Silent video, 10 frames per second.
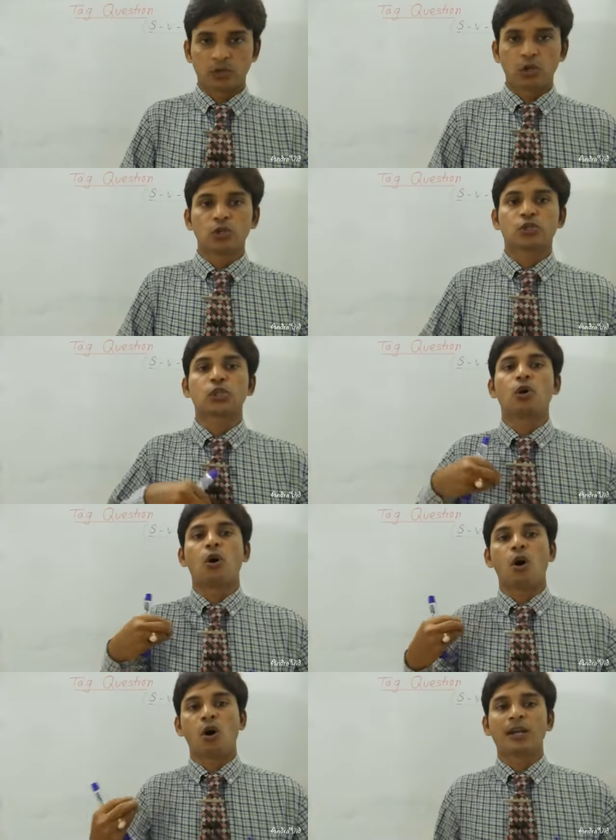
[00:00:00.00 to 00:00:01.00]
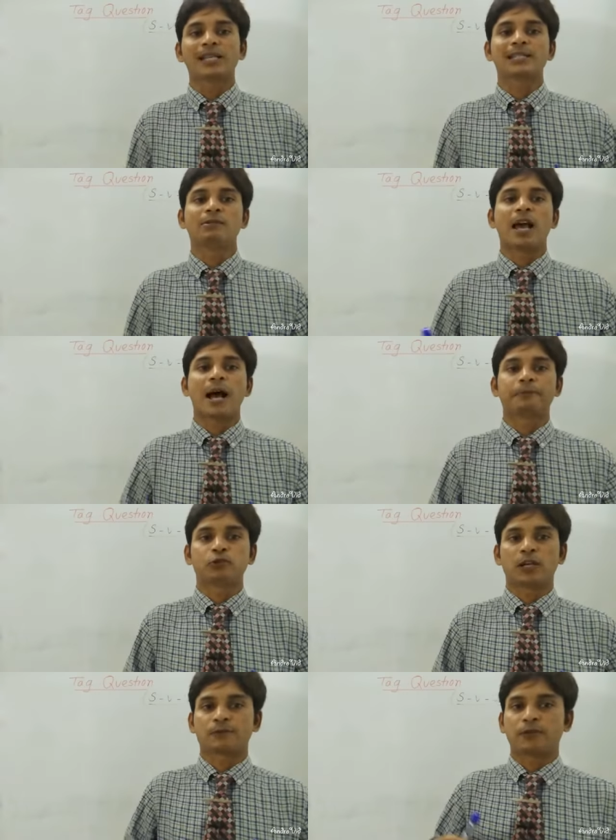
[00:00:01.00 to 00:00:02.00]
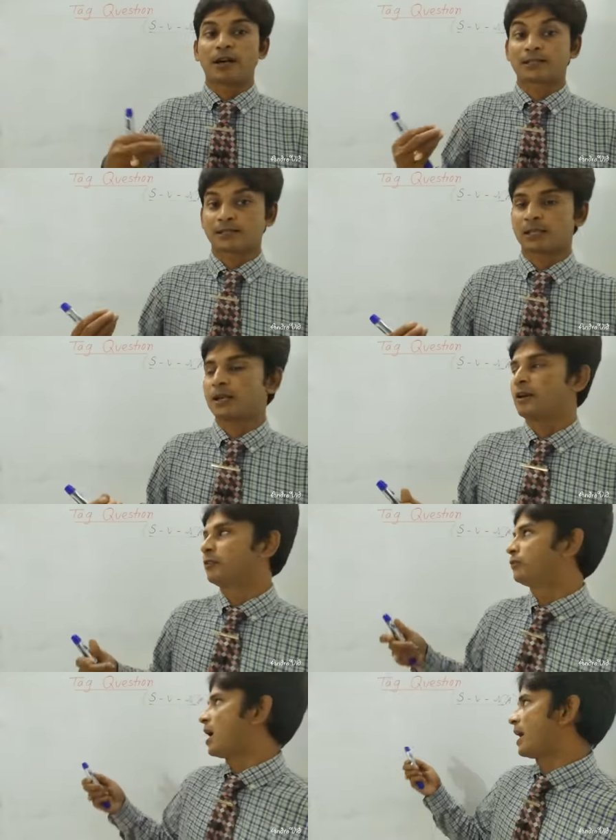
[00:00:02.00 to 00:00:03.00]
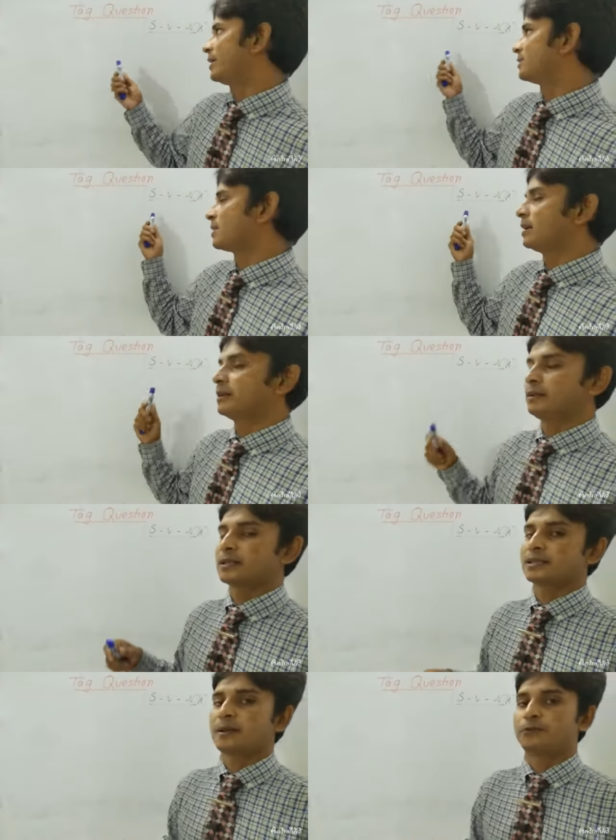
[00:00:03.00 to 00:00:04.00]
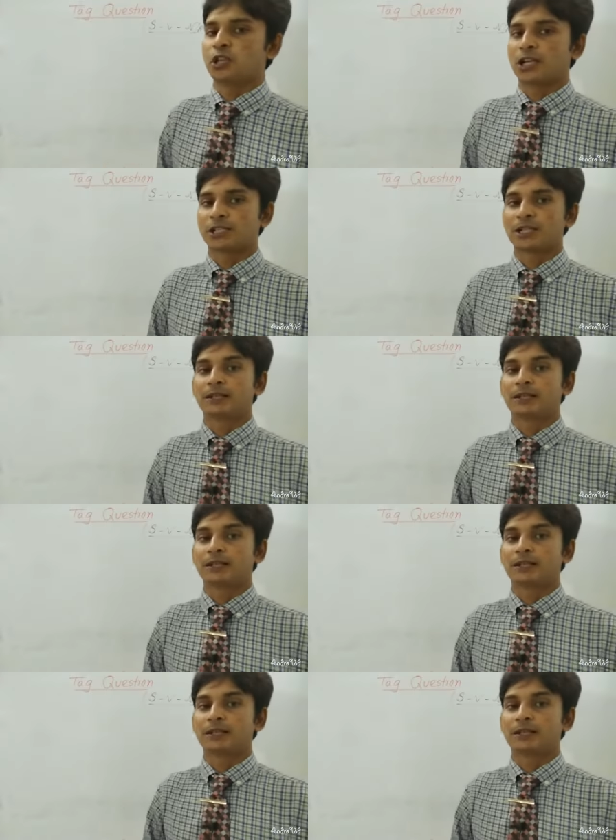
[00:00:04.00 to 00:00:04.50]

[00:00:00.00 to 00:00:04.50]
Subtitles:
So always you will have to at first find the subject.